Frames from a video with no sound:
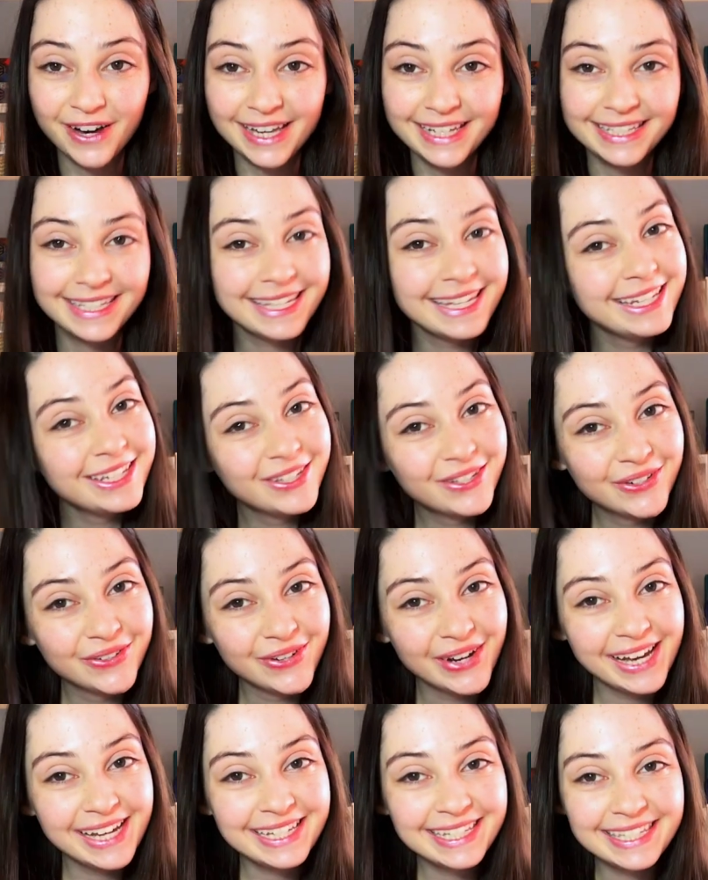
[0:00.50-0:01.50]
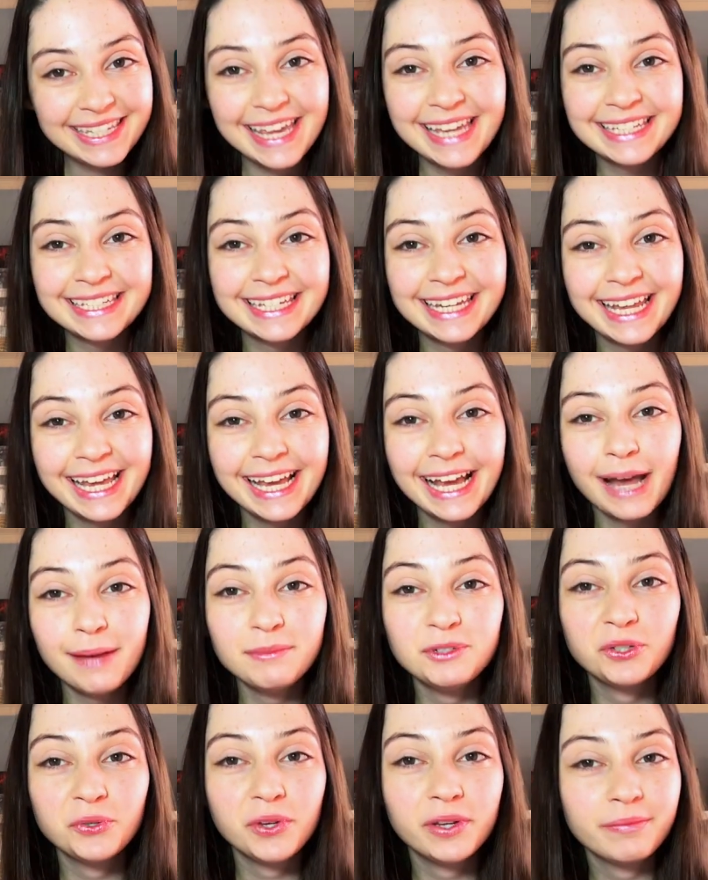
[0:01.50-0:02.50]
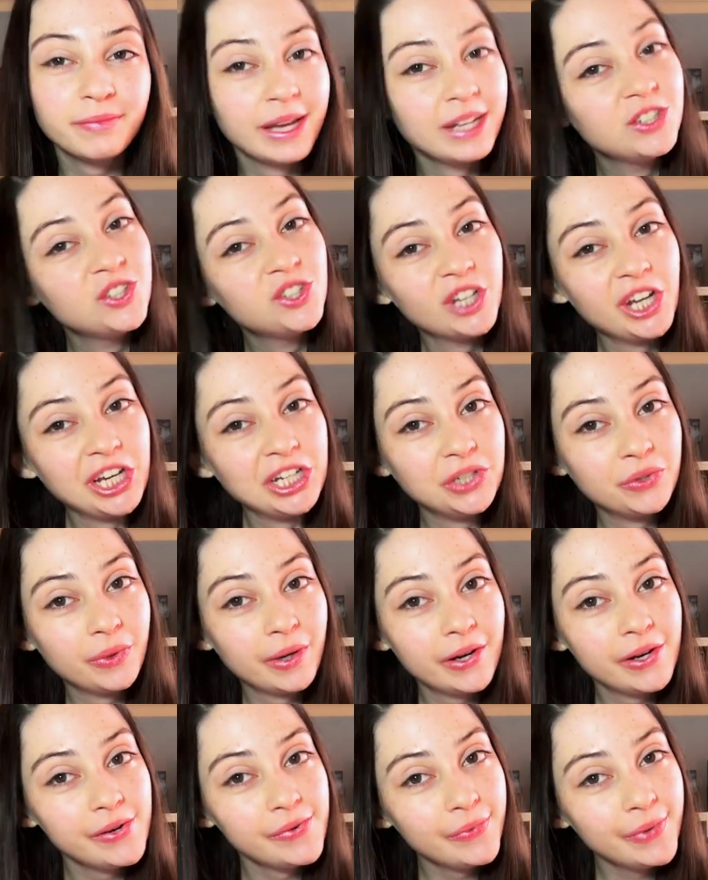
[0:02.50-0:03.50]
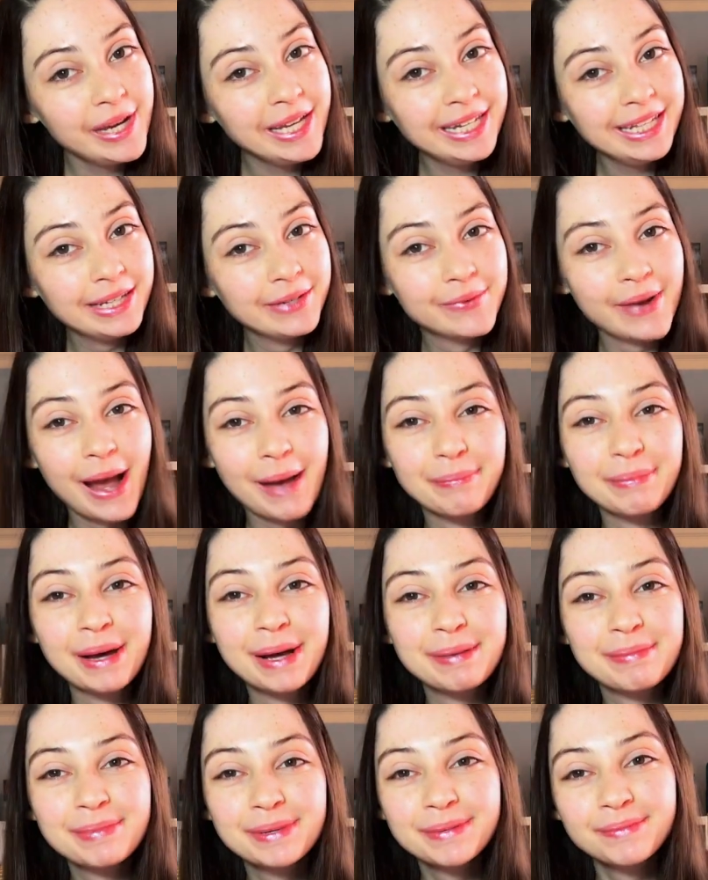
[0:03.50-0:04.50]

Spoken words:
friends, it's Grace, and today I'm doing my January reading wrap-up.